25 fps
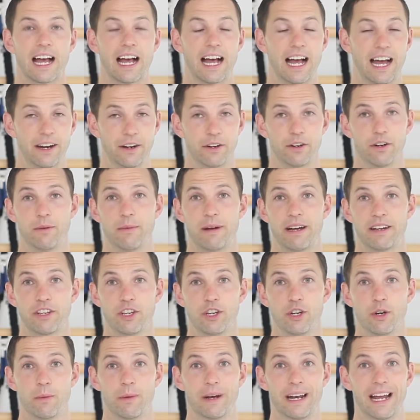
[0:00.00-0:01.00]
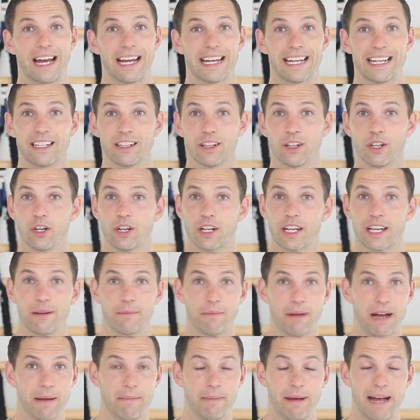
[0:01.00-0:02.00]
I don't know about you, but I can look in
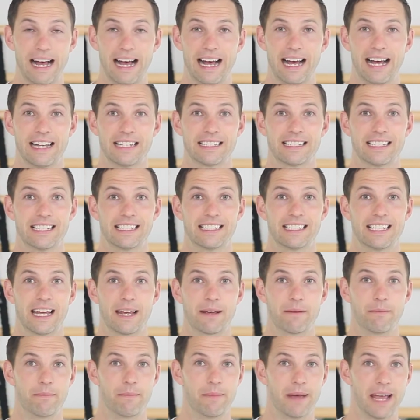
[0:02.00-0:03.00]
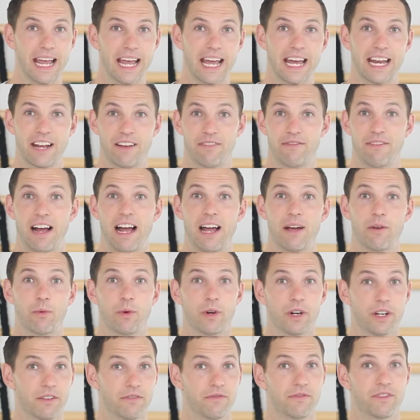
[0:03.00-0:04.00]
my past and say, man, if I
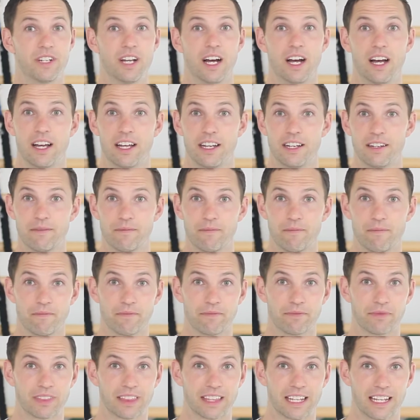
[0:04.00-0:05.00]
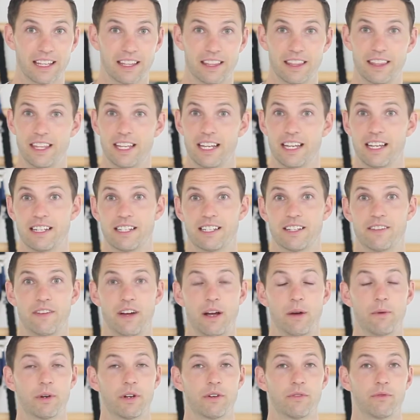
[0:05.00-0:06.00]
would have done this, if
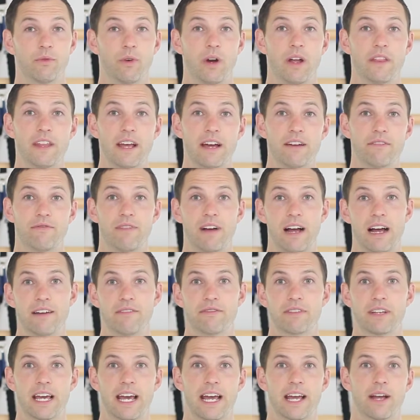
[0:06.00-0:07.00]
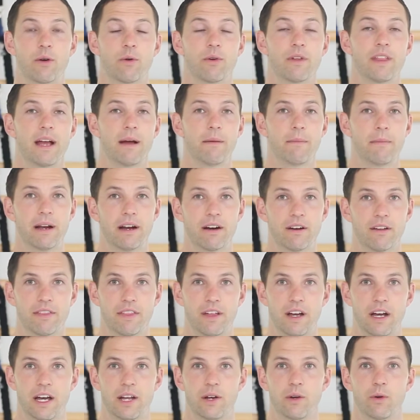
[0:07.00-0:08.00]
I would have run that 5K or that
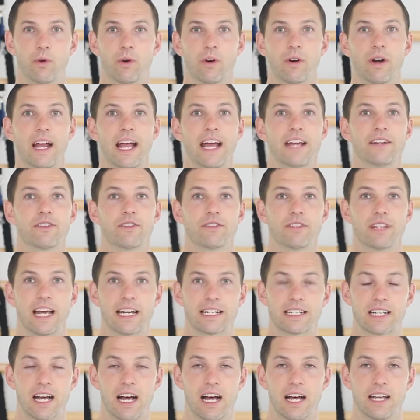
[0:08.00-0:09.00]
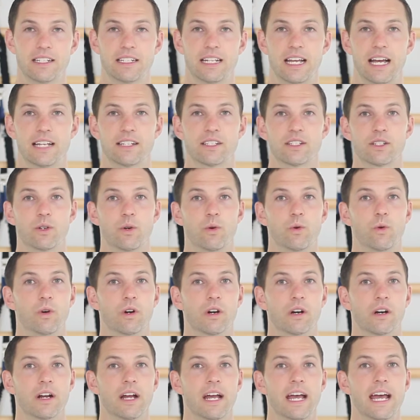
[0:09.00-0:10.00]
marathon or entered that contest
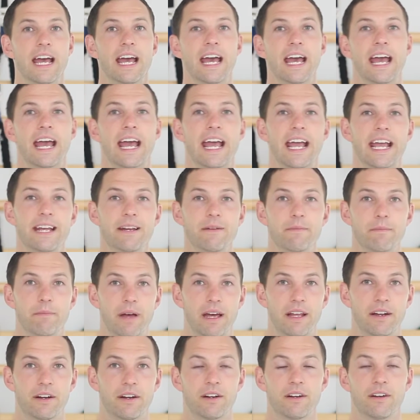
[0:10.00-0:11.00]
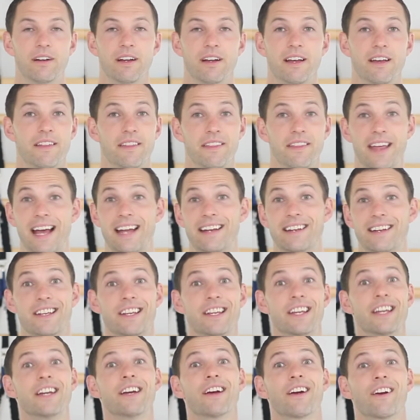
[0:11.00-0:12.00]
or ate better that
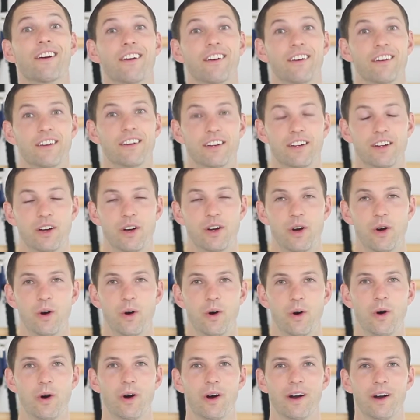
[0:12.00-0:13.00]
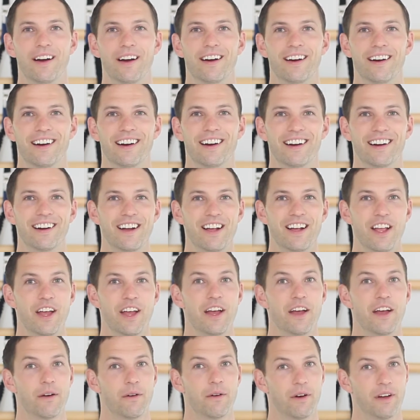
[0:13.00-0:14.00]
year, or,
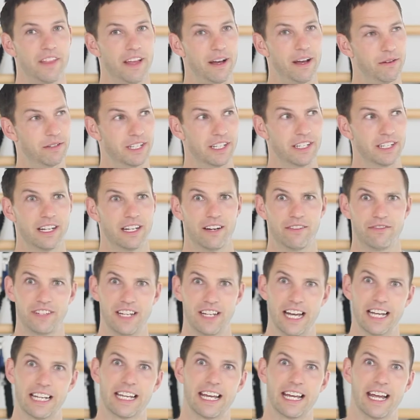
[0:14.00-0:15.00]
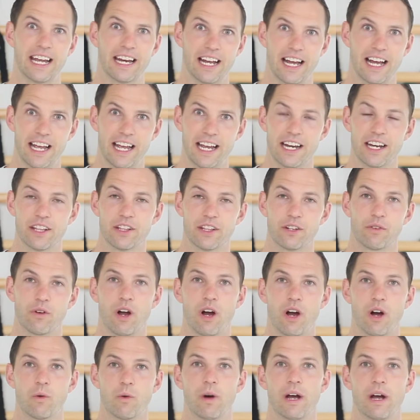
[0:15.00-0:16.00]
well, that was a tough decade, I ate in the
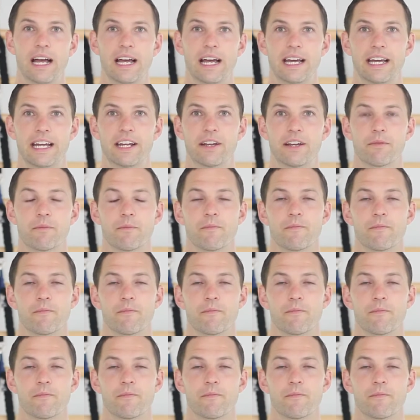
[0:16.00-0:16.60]
wrong way.